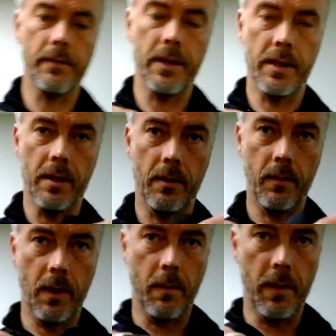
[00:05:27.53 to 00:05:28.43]
I start
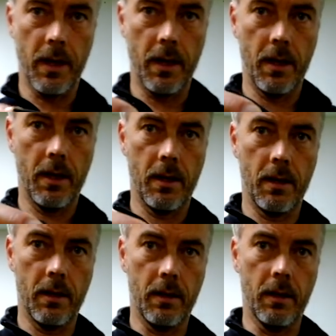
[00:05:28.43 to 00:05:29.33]
with my
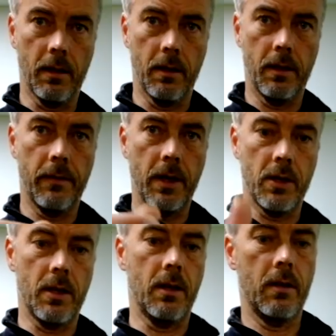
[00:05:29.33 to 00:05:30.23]

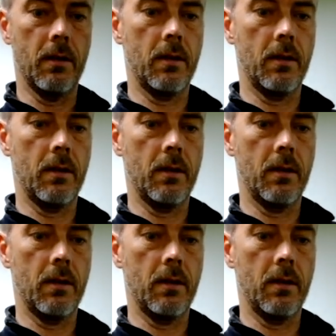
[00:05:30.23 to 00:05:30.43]
invention